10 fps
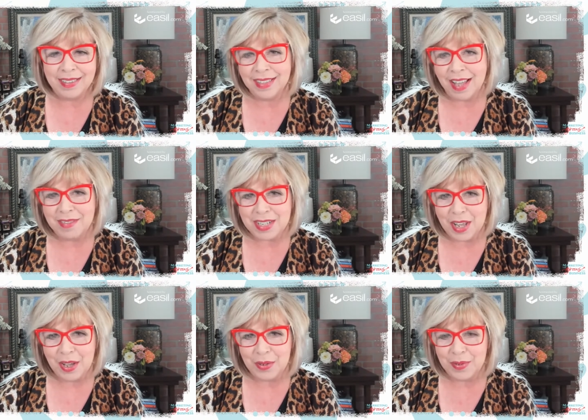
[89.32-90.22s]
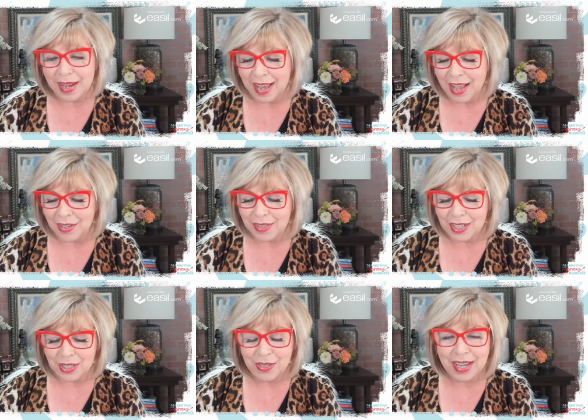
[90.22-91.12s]
Love to know how
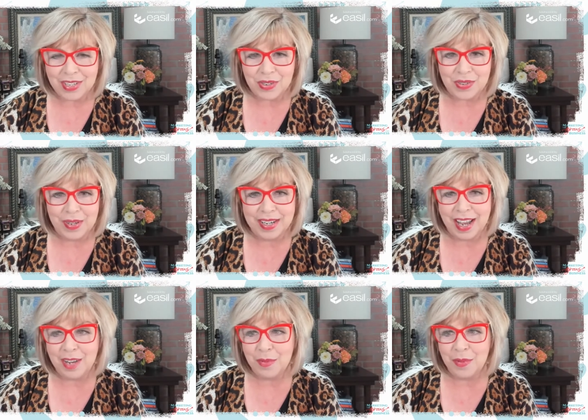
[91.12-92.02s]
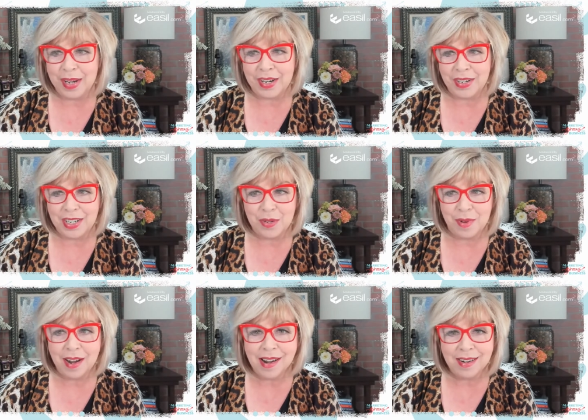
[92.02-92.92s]
you guys are doing and where
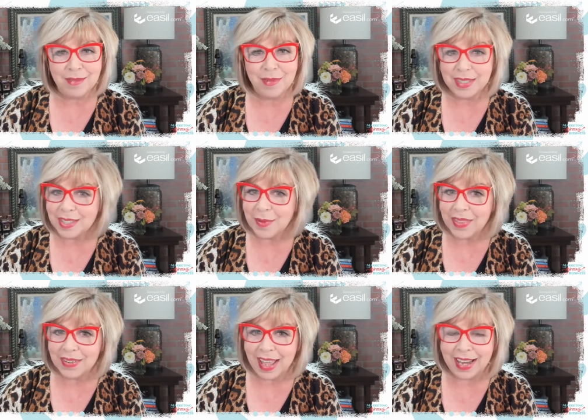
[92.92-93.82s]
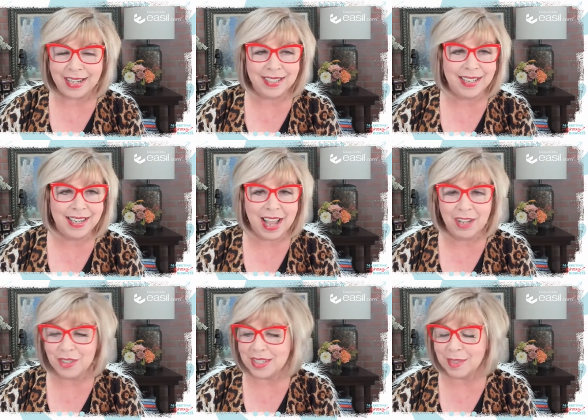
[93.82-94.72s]
you are. What's the weather like?
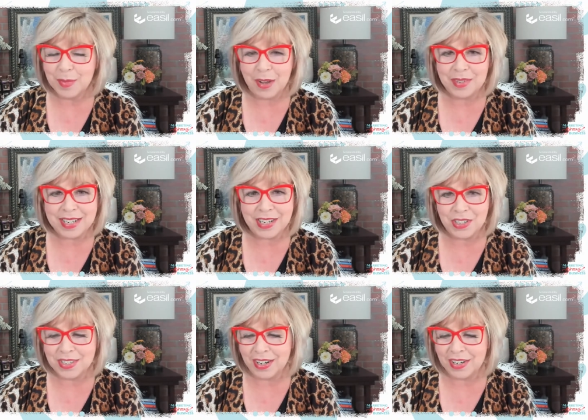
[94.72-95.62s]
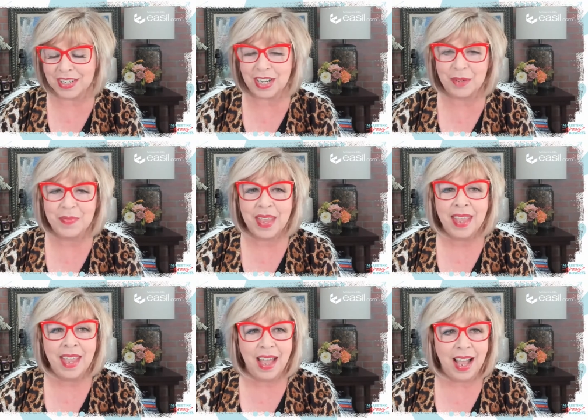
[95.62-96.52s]
Just some conversation starters here.
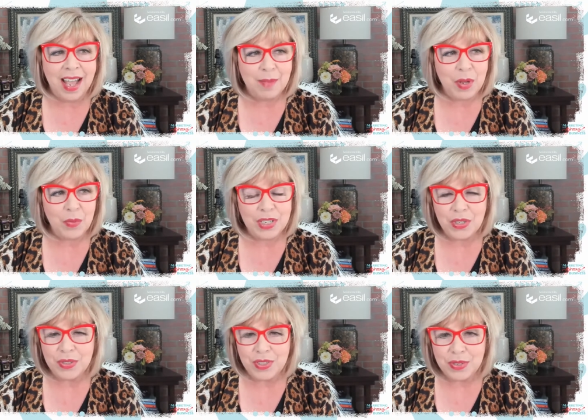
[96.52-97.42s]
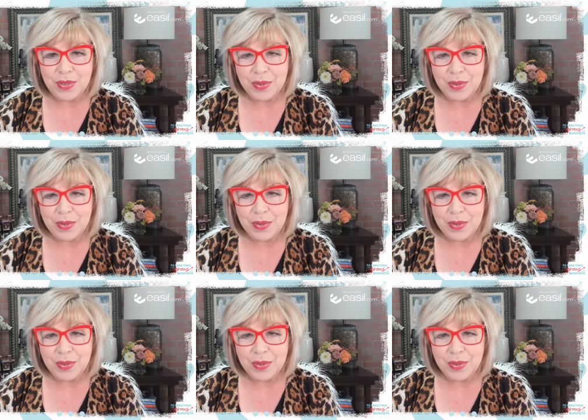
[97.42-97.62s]
We do